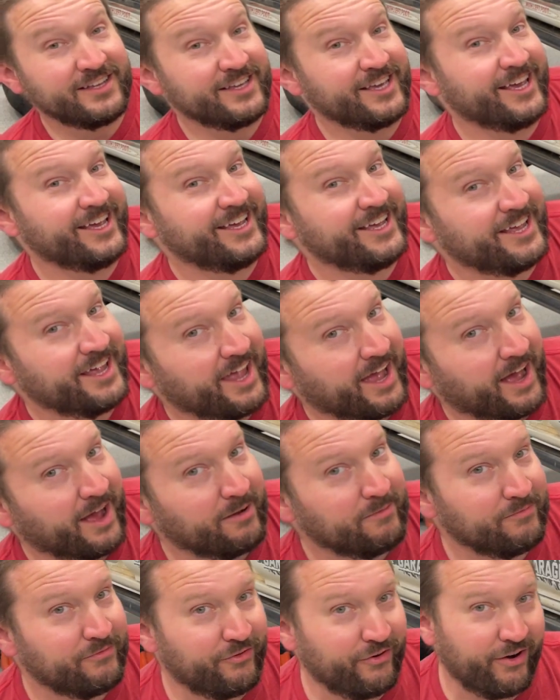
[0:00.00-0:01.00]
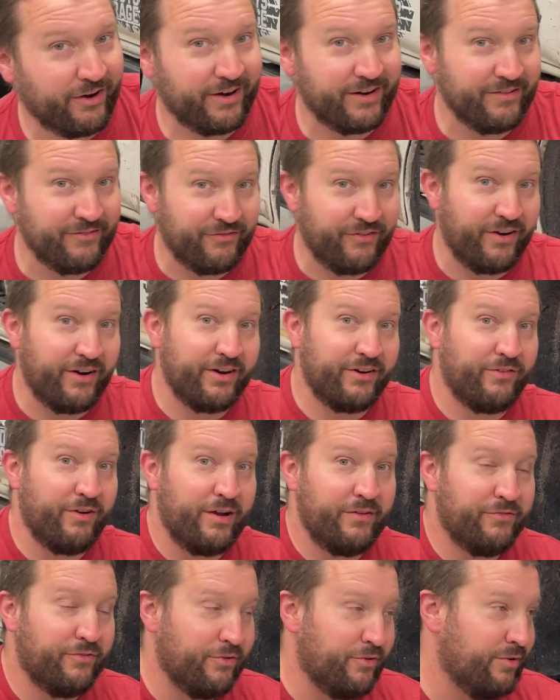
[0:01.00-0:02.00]
yeah, I'm very, very
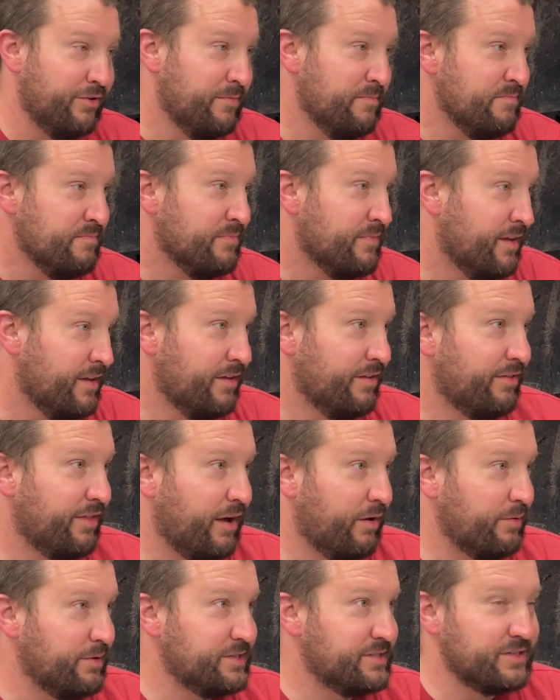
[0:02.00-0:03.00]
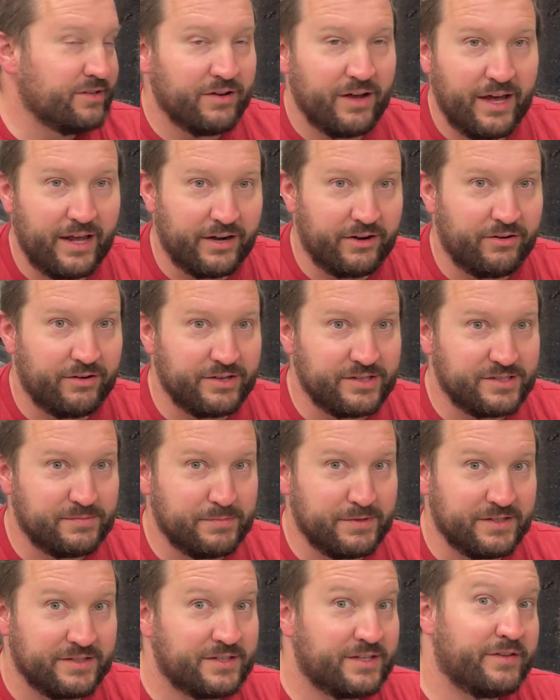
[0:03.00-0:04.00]
grateful that we still had a
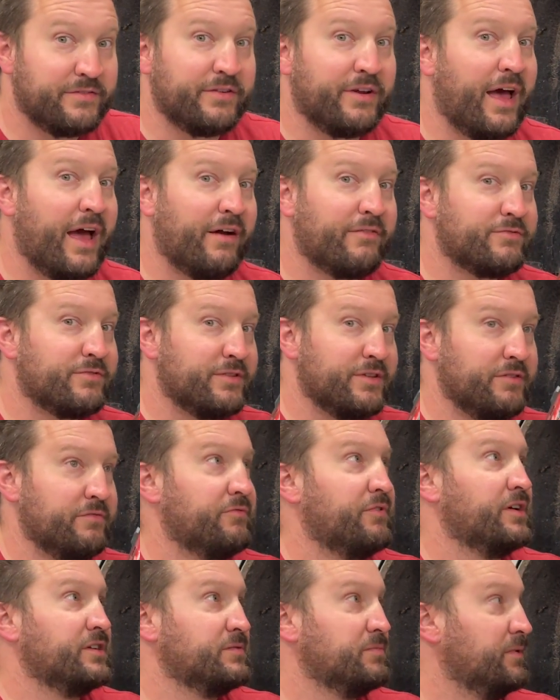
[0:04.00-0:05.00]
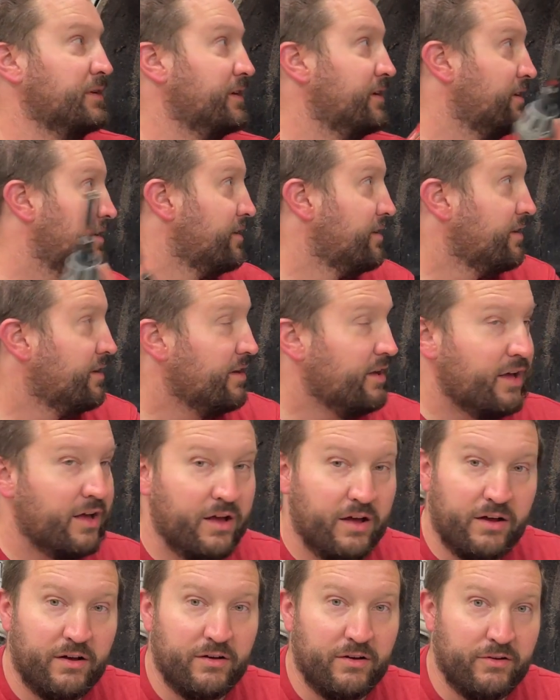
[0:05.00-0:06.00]
Christmas even after the investment
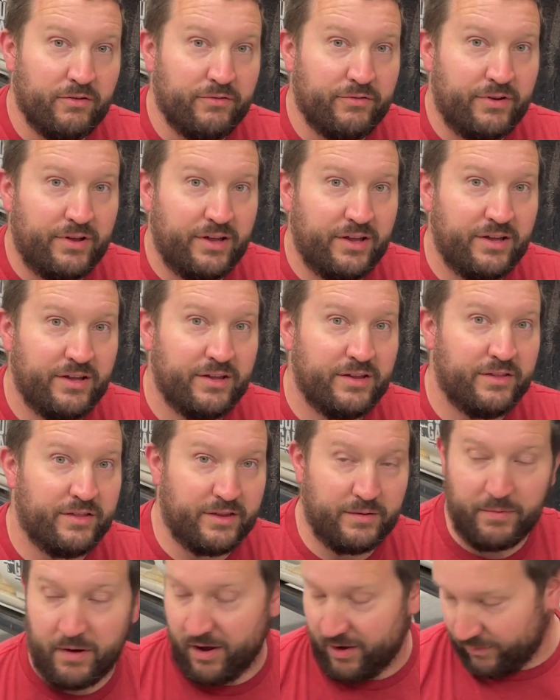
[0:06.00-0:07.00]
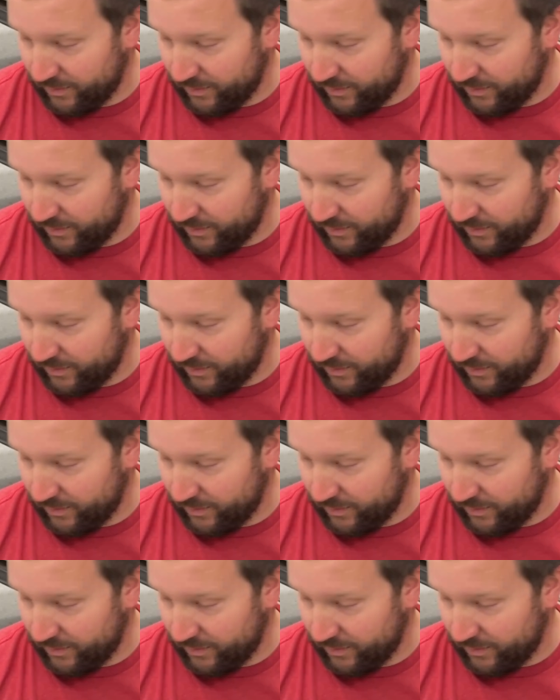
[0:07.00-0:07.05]
of the Baja